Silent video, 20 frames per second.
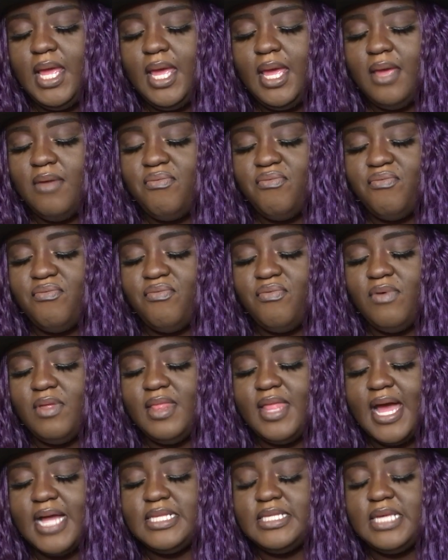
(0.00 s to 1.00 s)
if
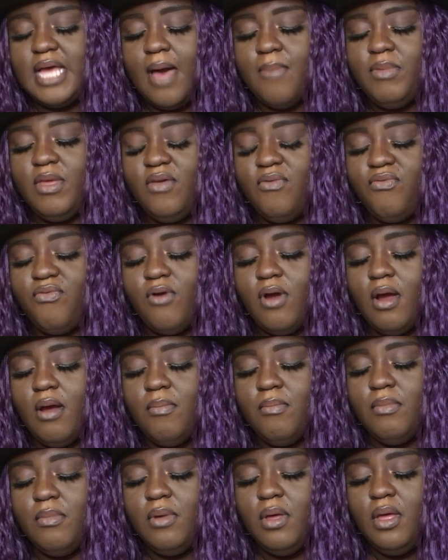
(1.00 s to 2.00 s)
that's coming
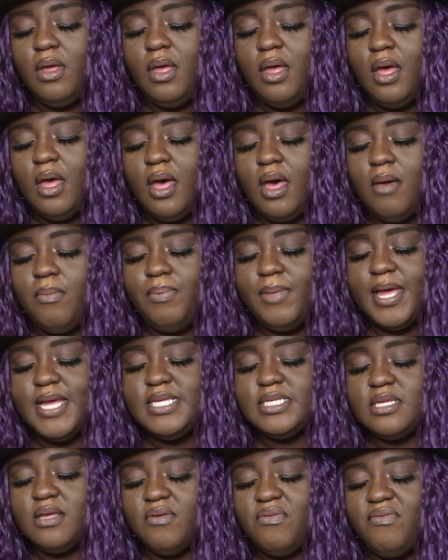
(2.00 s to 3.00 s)
from a
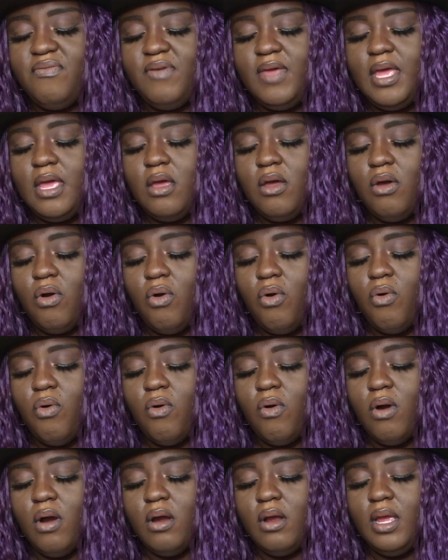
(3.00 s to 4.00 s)
place of fear
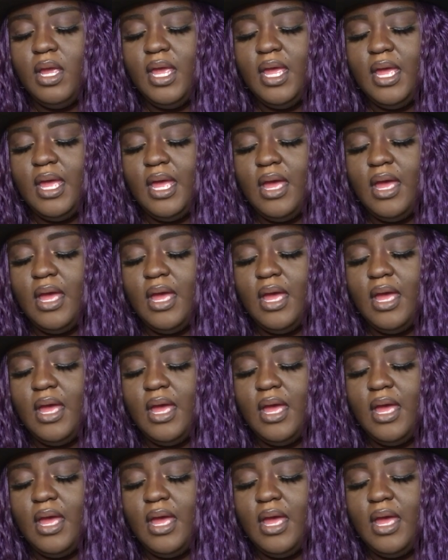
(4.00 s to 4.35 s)
or